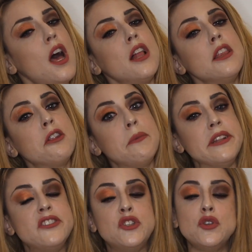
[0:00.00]
a little
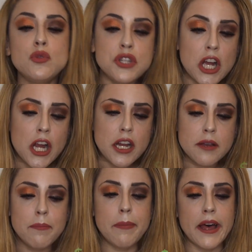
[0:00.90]
bit too
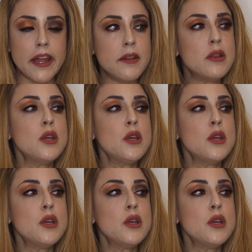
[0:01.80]
dark, but